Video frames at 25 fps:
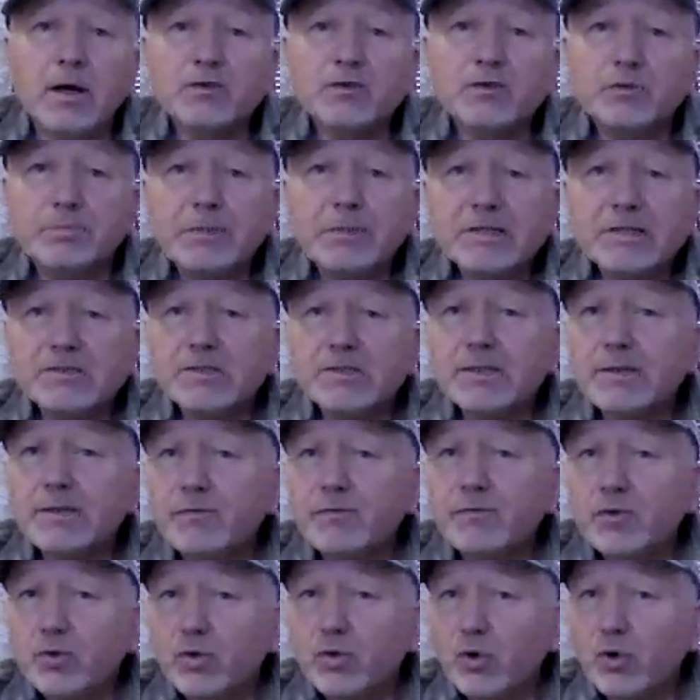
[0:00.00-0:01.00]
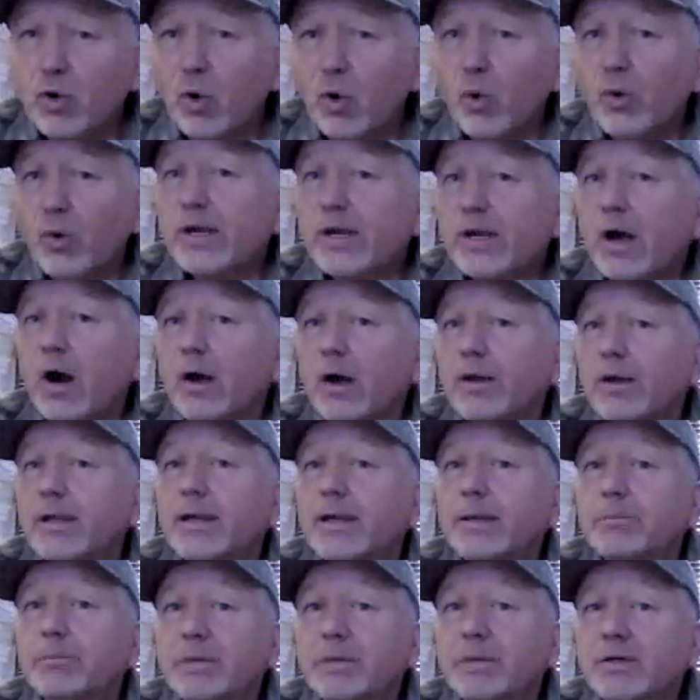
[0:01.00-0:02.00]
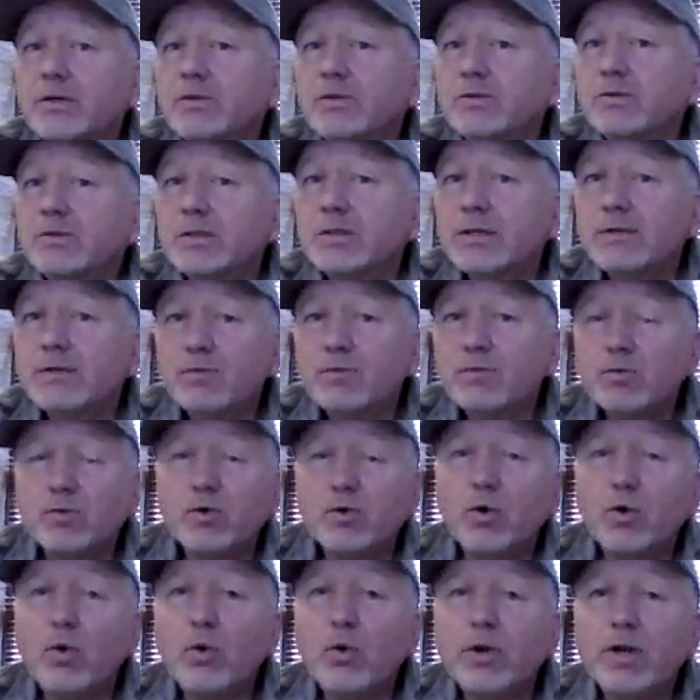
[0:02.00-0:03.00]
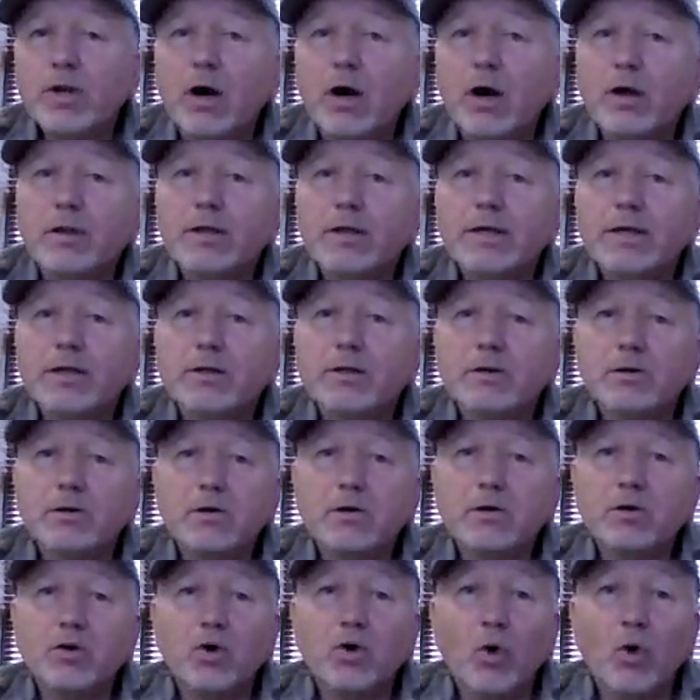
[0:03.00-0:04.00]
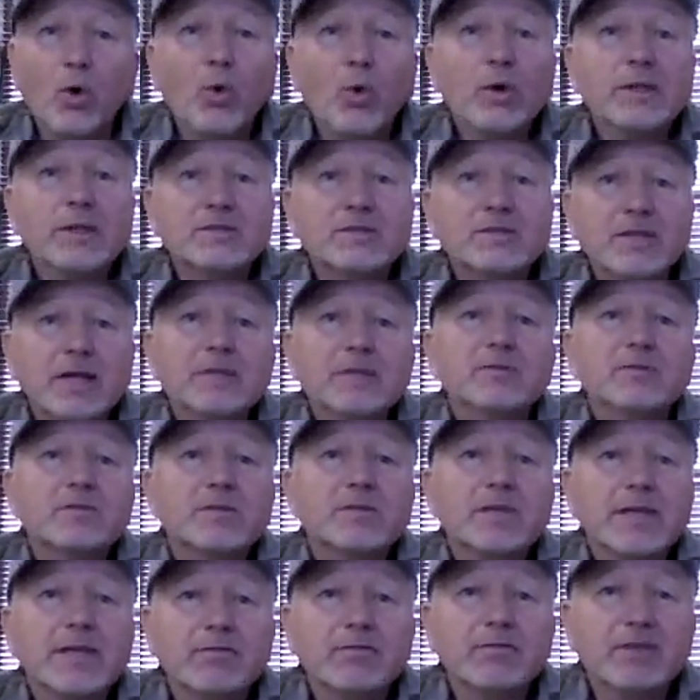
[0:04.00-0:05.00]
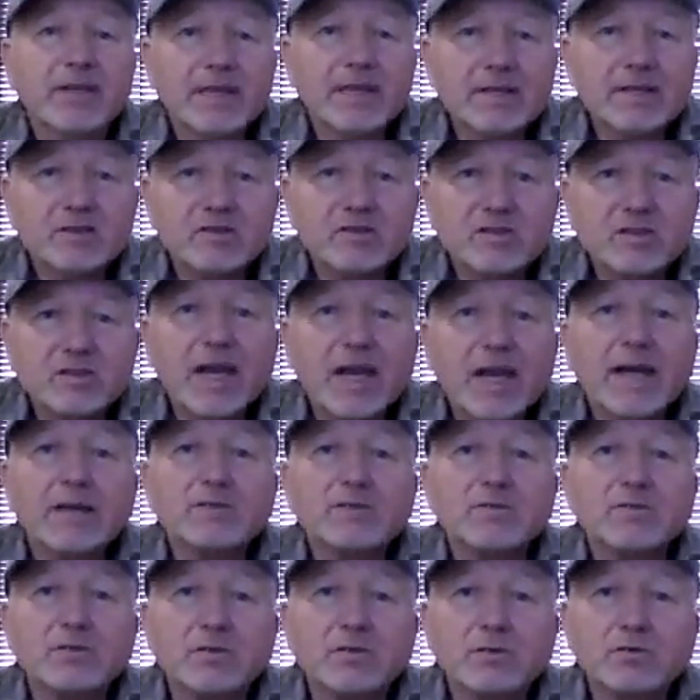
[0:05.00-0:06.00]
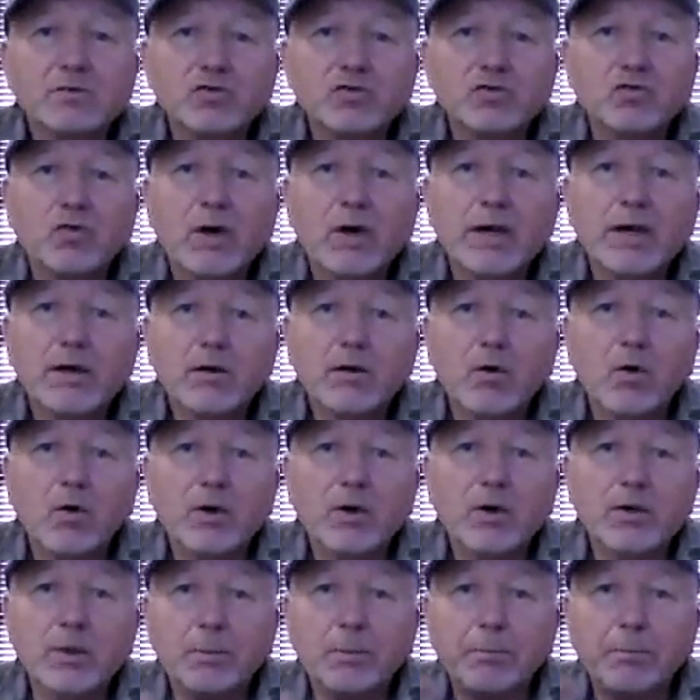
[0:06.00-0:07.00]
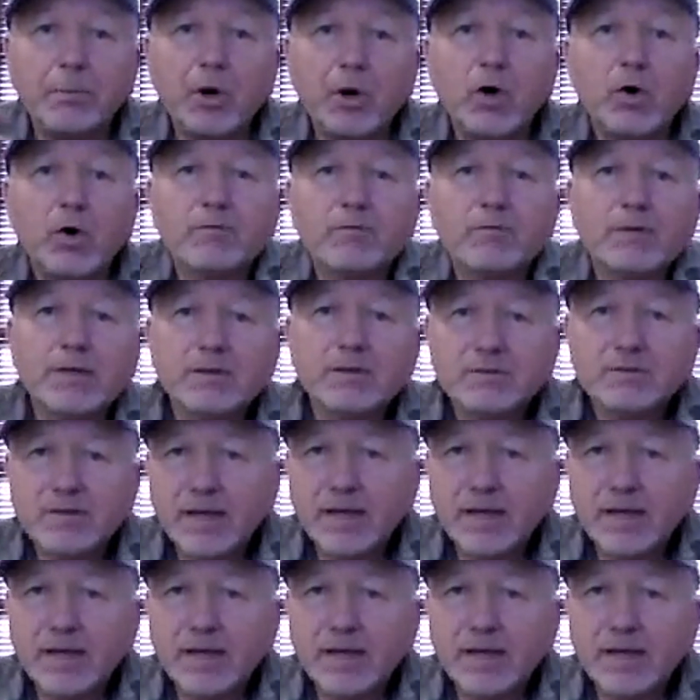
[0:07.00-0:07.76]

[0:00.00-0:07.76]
especially if you're coin hunting, because if you're coin hunting, a coin tends to give an exact straight line, the perfect